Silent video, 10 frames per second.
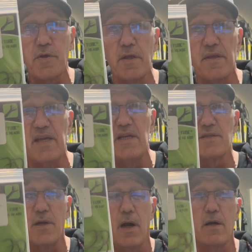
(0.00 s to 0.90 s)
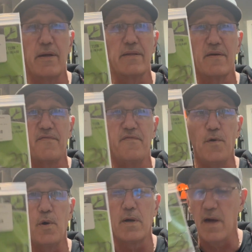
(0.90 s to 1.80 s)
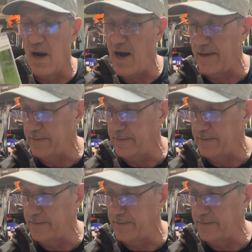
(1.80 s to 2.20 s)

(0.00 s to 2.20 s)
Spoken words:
of these are in the 4/0